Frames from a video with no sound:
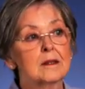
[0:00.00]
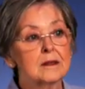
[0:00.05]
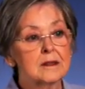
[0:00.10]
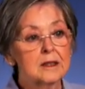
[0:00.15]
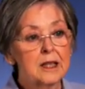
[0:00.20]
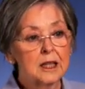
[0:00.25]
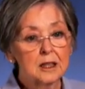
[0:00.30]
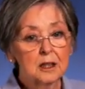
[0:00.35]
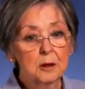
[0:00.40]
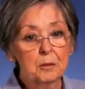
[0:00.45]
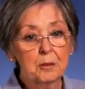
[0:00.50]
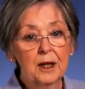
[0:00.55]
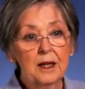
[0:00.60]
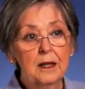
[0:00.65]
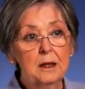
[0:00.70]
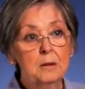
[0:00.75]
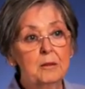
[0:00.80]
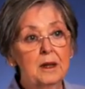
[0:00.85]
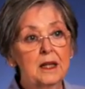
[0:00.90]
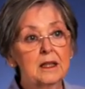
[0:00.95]
take your
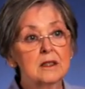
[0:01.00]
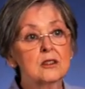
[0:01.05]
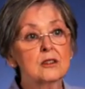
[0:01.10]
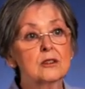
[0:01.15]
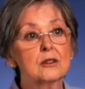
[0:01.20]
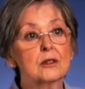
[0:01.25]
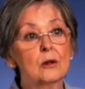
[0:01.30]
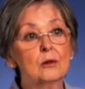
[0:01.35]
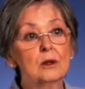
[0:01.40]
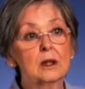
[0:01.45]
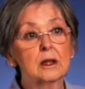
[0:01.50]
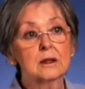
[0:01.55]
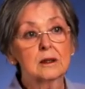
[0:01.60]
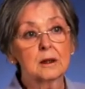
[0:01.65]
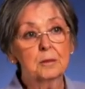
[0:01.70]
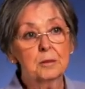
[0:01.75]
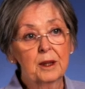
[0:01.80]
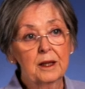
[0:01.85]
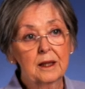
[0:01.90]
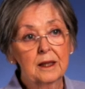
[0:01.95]
pain meds, don't let
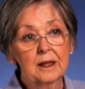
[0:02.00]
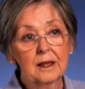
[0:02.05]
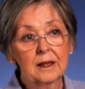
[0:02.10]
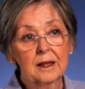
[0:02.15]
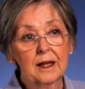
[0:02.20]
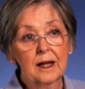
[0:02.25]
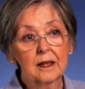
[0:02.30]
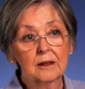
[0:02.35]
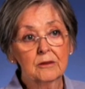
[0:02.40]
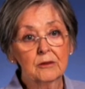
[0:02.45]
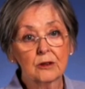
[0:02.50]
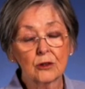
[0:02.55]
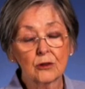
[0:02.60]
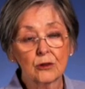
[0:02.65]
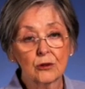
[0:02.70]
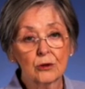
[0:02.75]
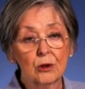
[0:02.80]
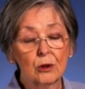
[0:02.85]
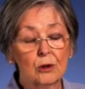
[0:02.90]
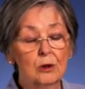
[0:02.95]
the pain get out of
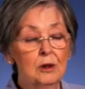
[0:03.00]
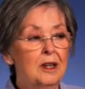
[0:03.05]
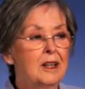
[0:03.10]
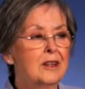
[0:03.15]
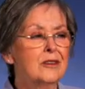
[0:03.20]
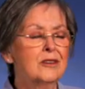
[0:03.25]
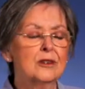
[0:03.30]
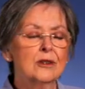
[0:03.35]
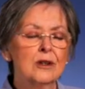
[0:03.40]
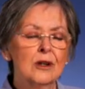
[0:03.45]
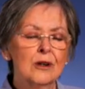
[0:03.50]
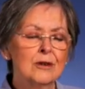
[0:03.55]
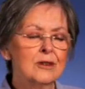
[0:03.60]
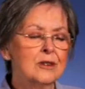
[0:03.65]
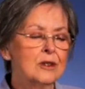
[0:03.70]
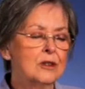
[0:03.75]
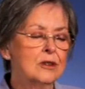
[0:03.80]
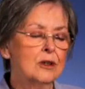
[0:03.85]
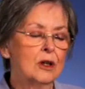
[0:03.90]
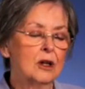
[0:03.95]
control. The
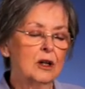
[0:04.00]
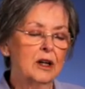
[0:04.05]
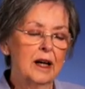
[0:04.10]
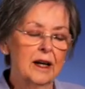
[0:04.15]
nurses are